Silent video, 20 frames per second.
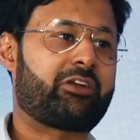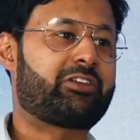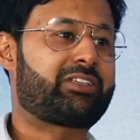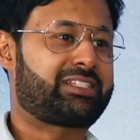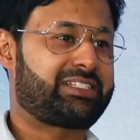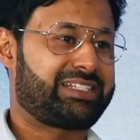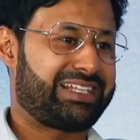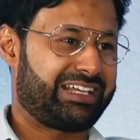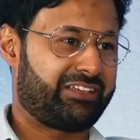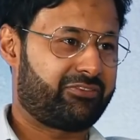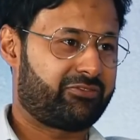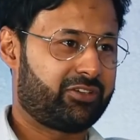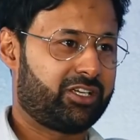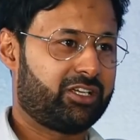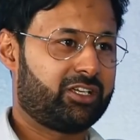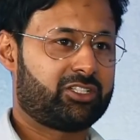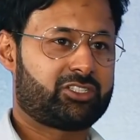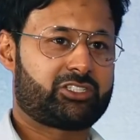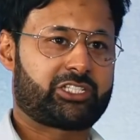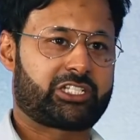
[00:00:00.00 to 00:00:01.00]
very safe,
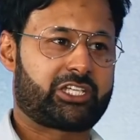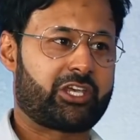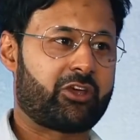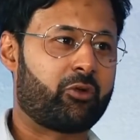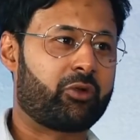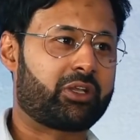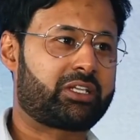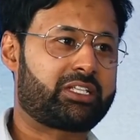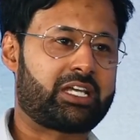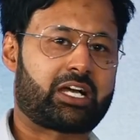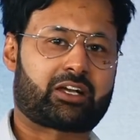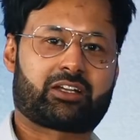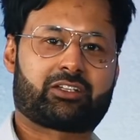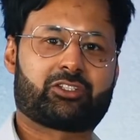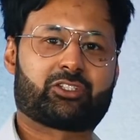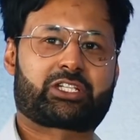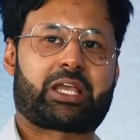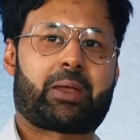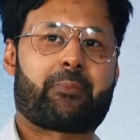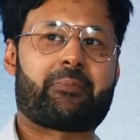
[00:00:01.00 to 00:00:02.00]
security, I
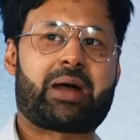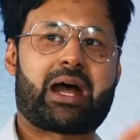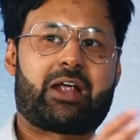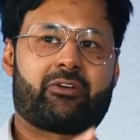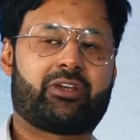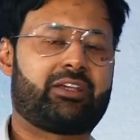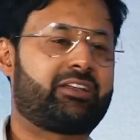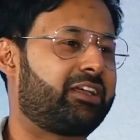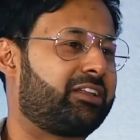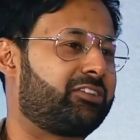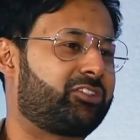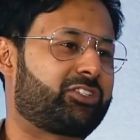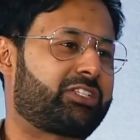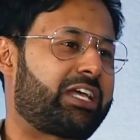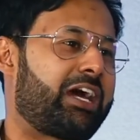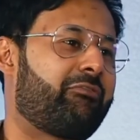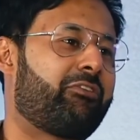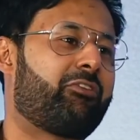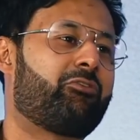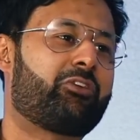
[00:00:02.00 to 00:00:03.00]
can just get married and
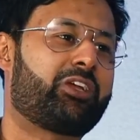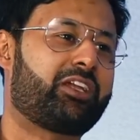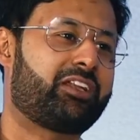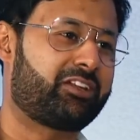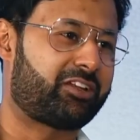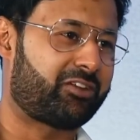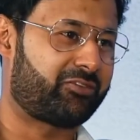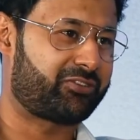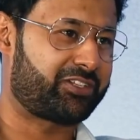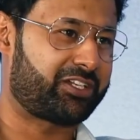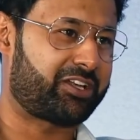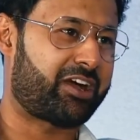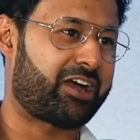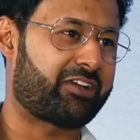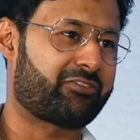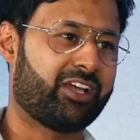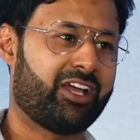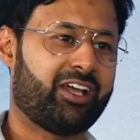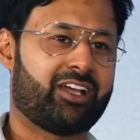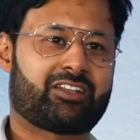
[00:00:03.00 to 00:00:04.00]
just have a really lovely
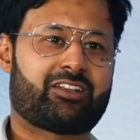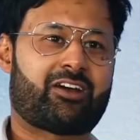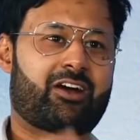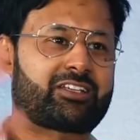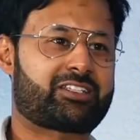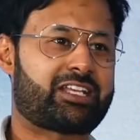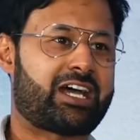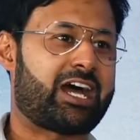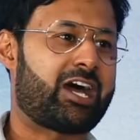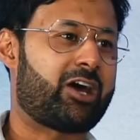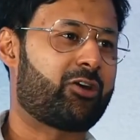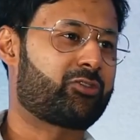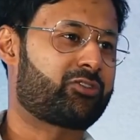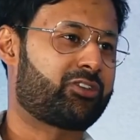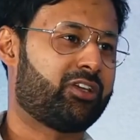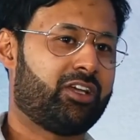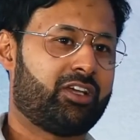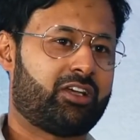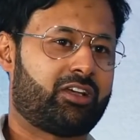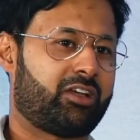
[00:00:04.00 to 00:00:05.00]
life, nice
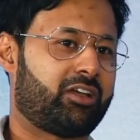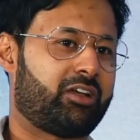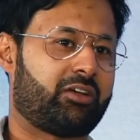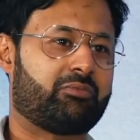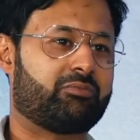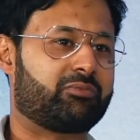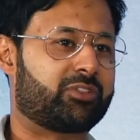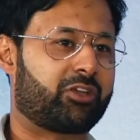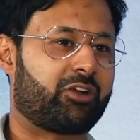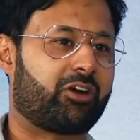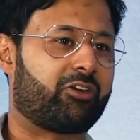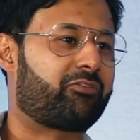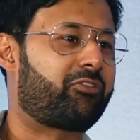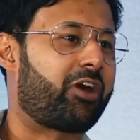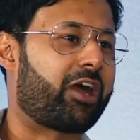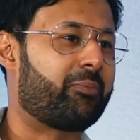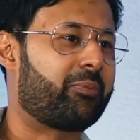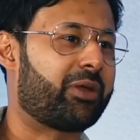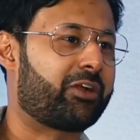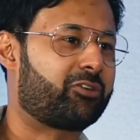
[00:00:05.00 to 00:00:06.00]
house, you know, a
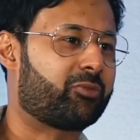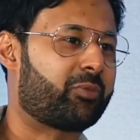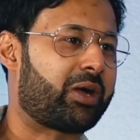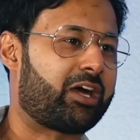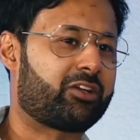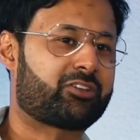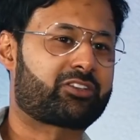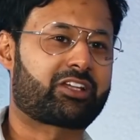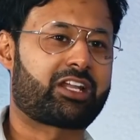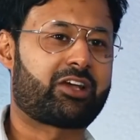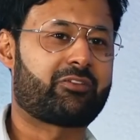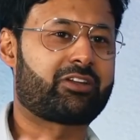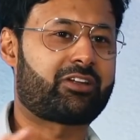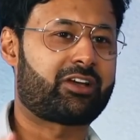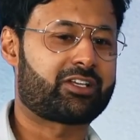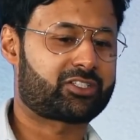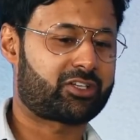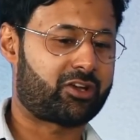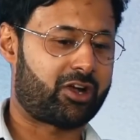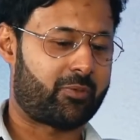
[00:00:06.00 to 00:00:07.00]
5-bedroom house, I can have
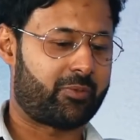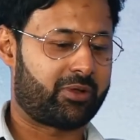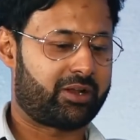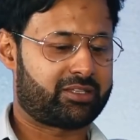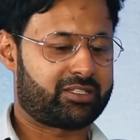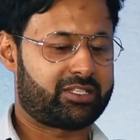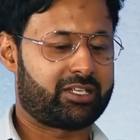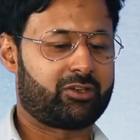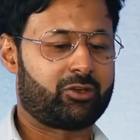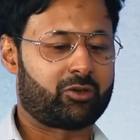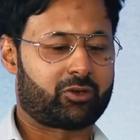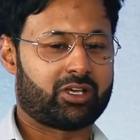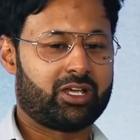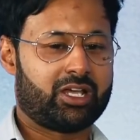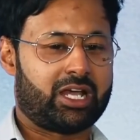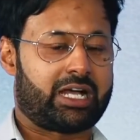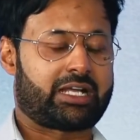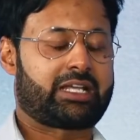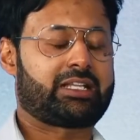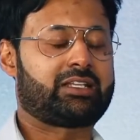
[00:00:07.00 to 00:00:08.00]
a nice car. But I said,
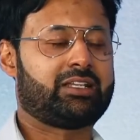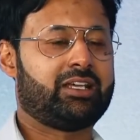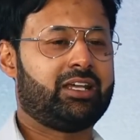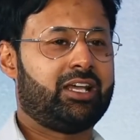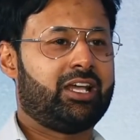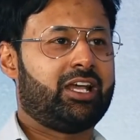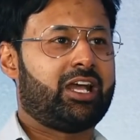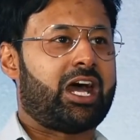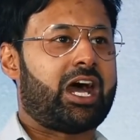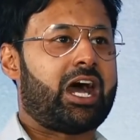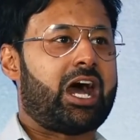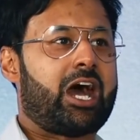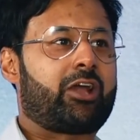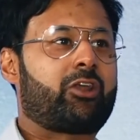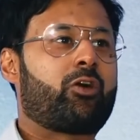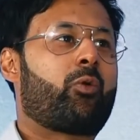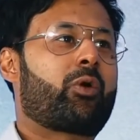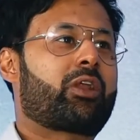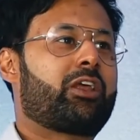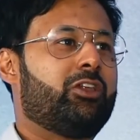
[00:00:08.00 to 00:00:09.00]
look,
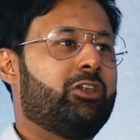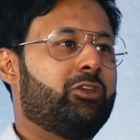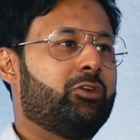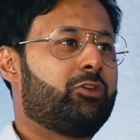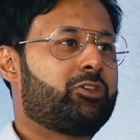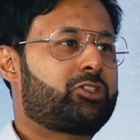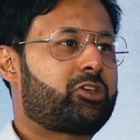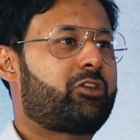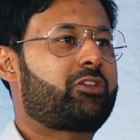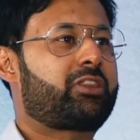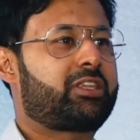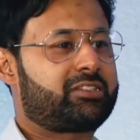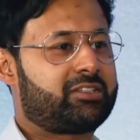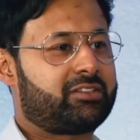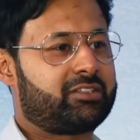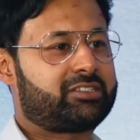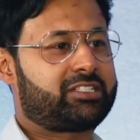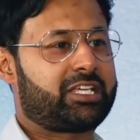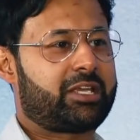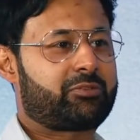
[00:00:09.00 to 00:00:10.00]
I don't want to lose all of
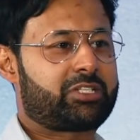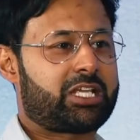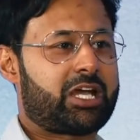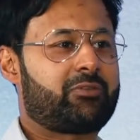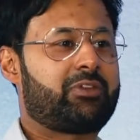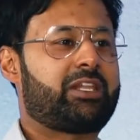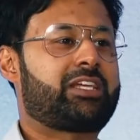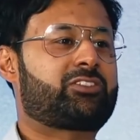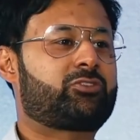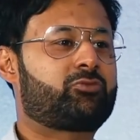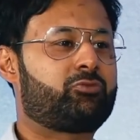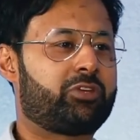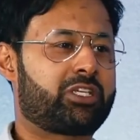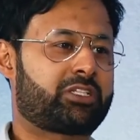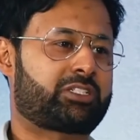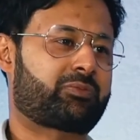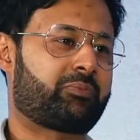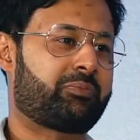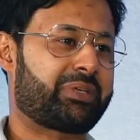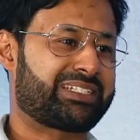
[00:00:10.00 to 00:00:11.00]
this at the same time. Let's
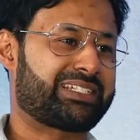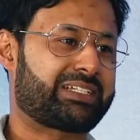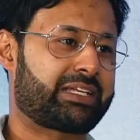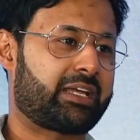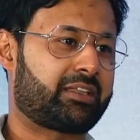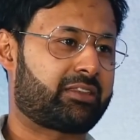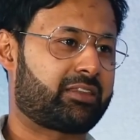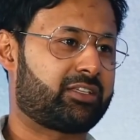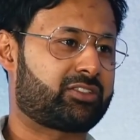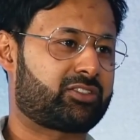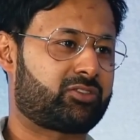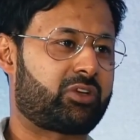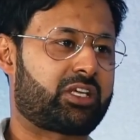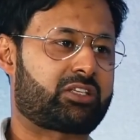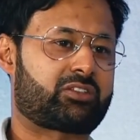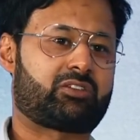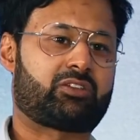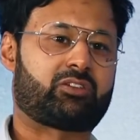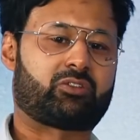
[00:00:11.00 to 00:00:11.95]
risk mitigate this.